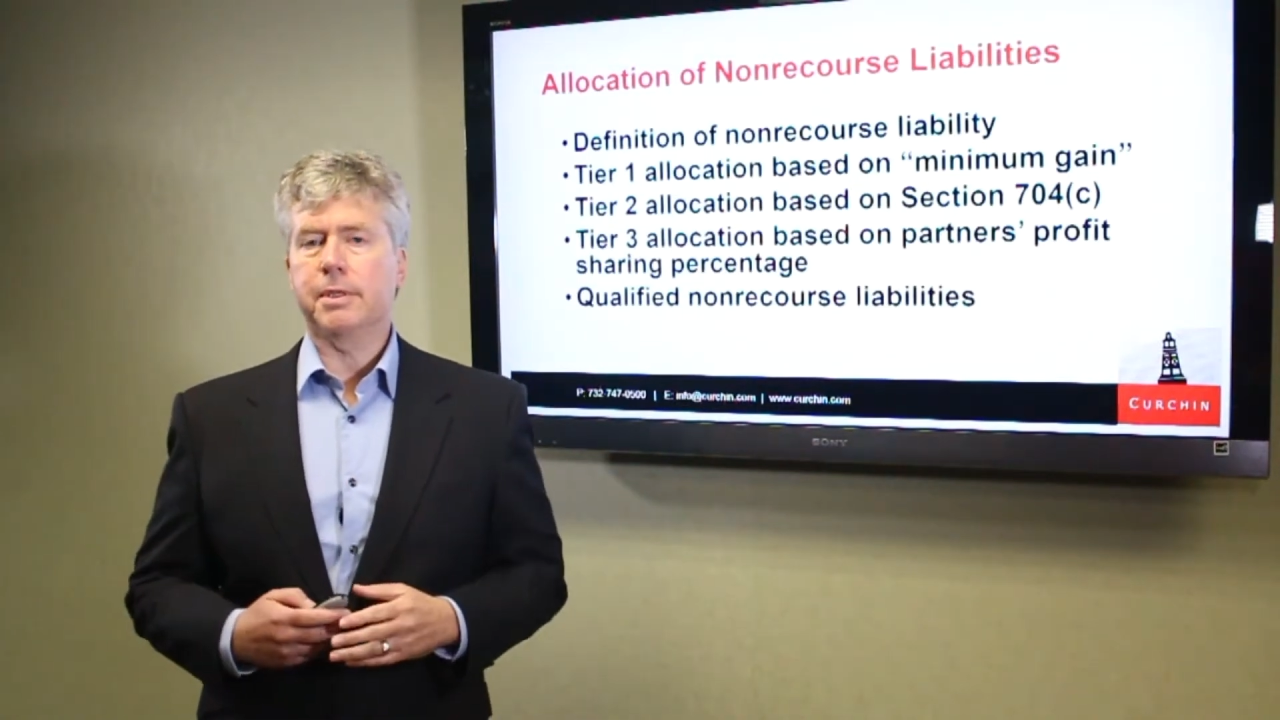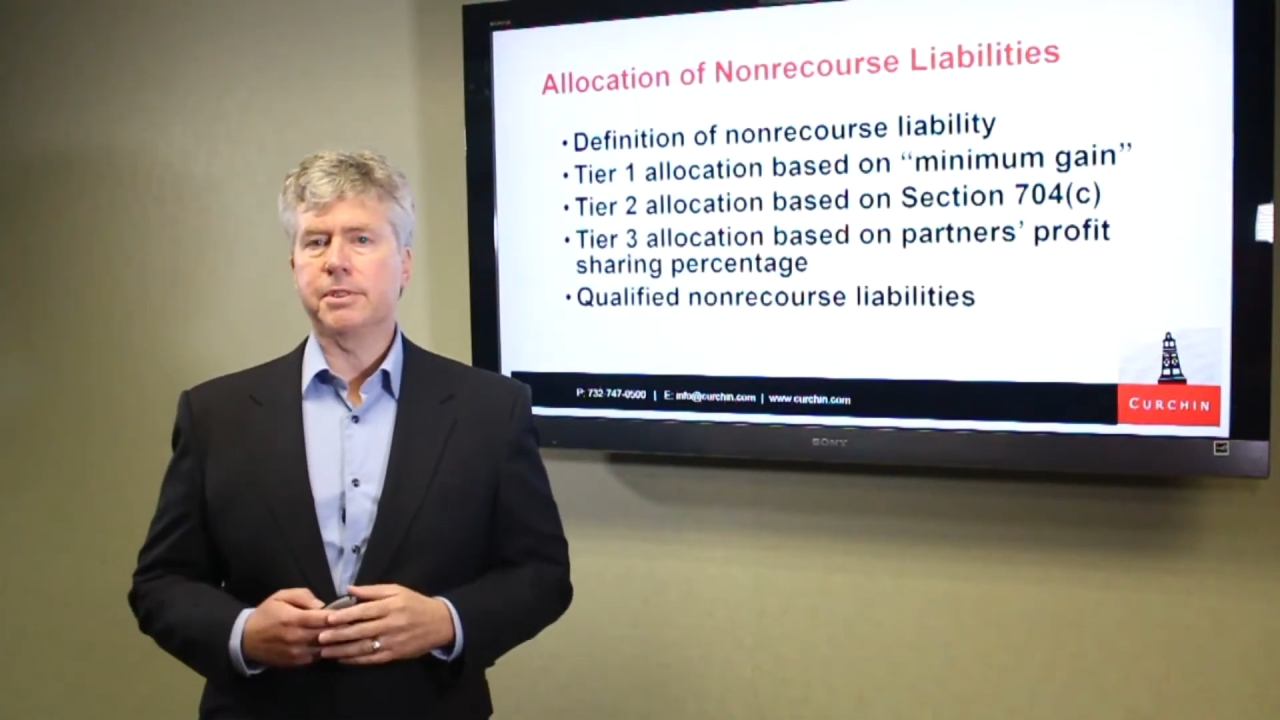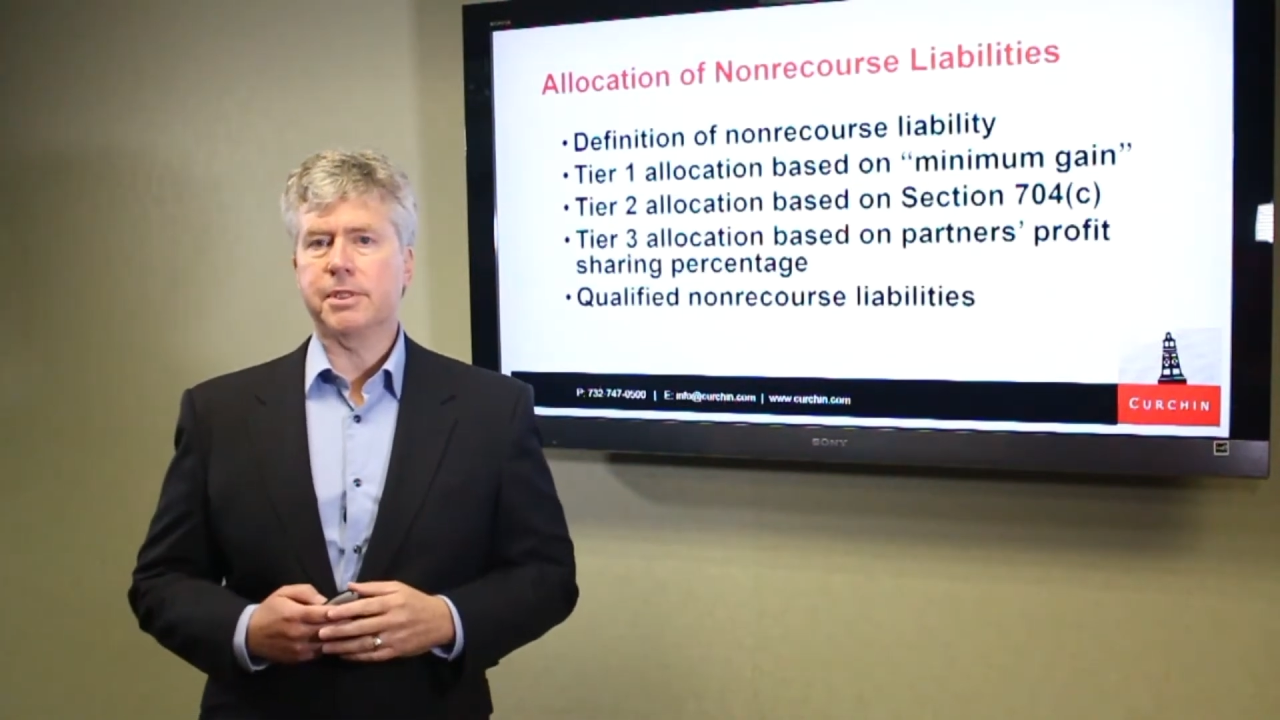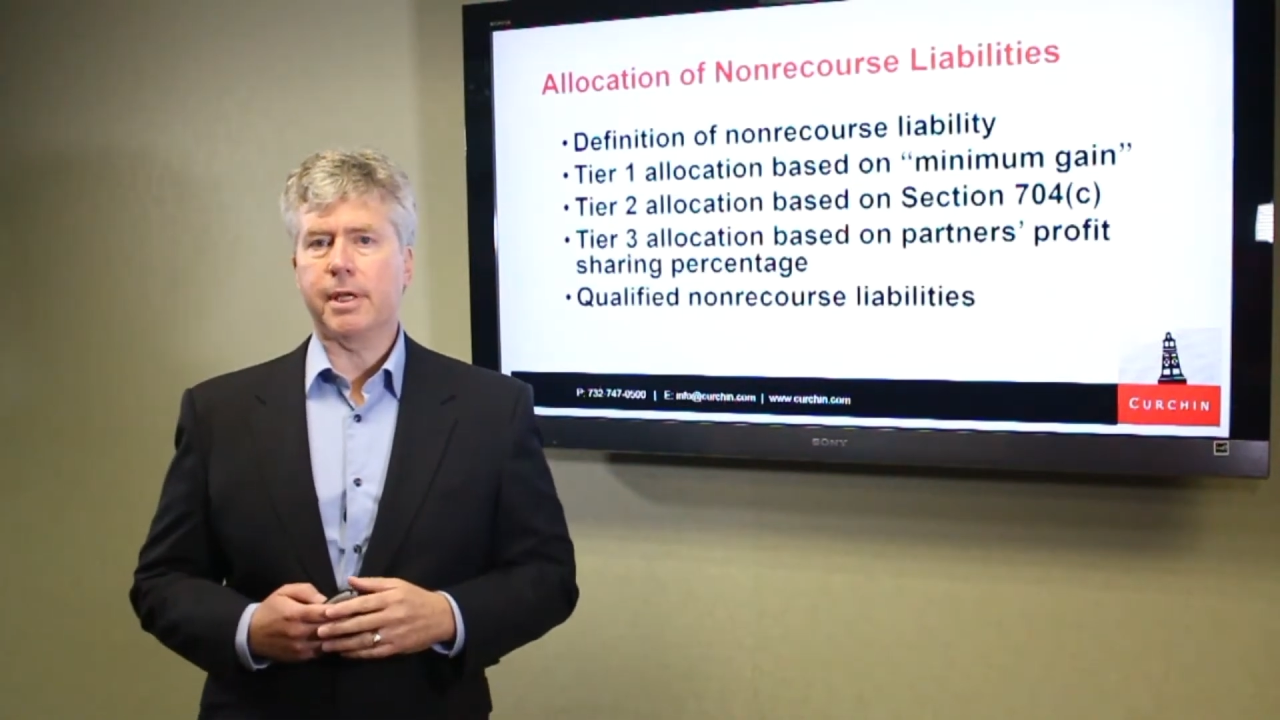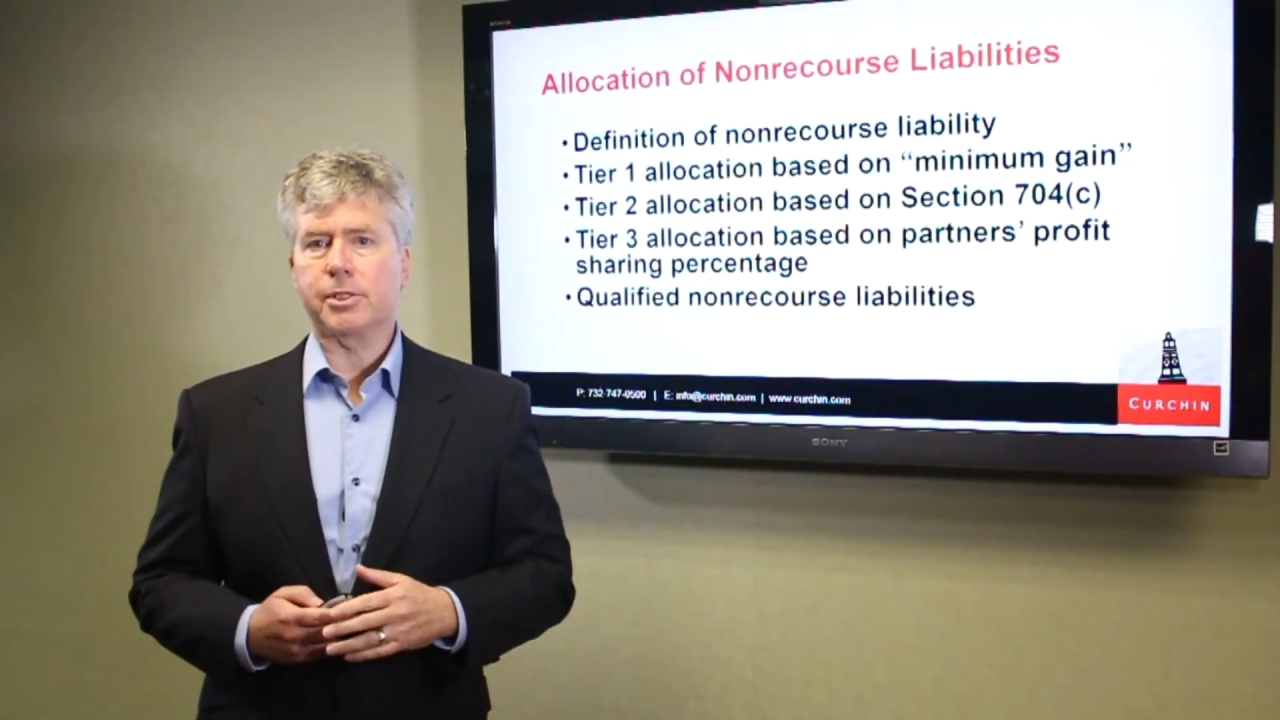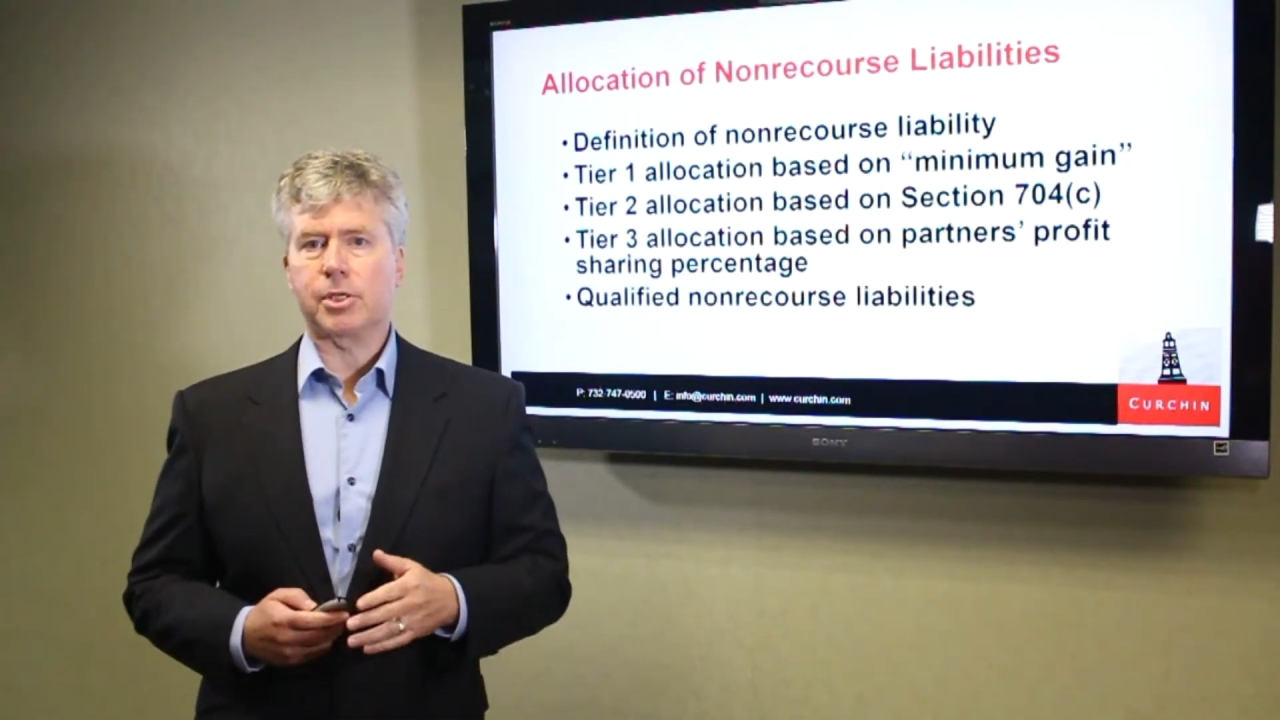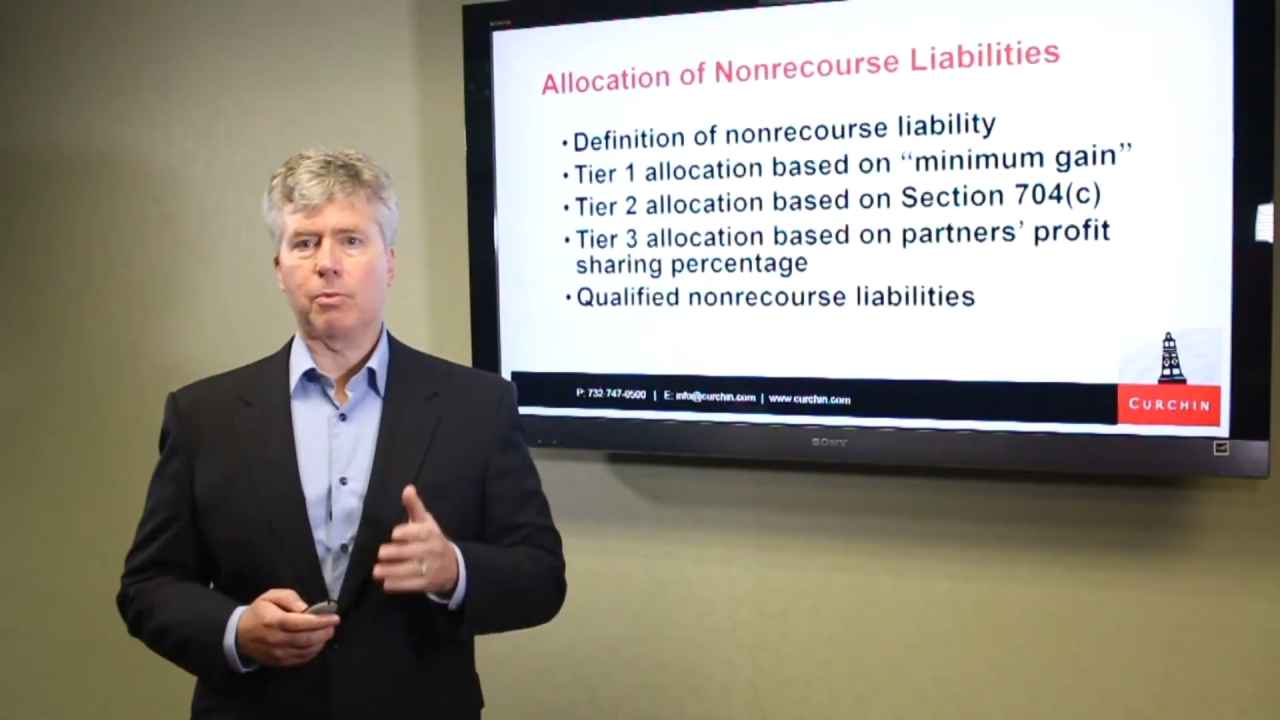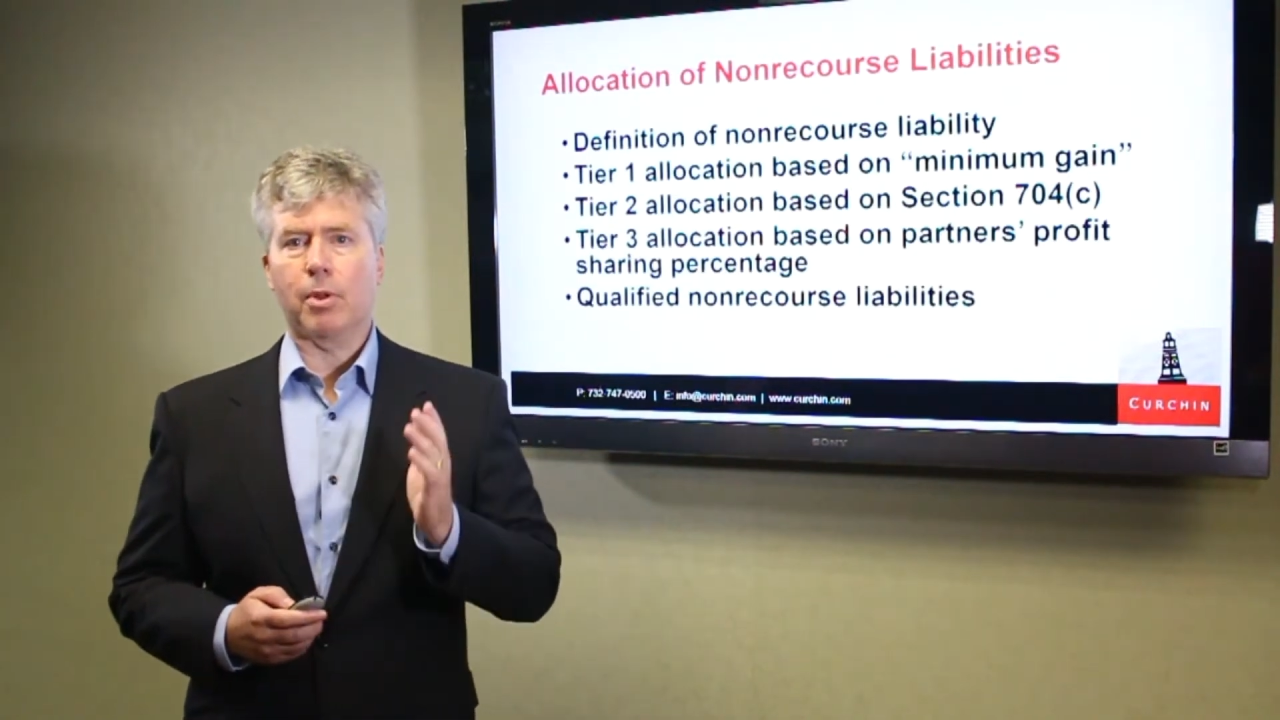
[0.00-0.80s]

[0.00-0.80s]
distinction?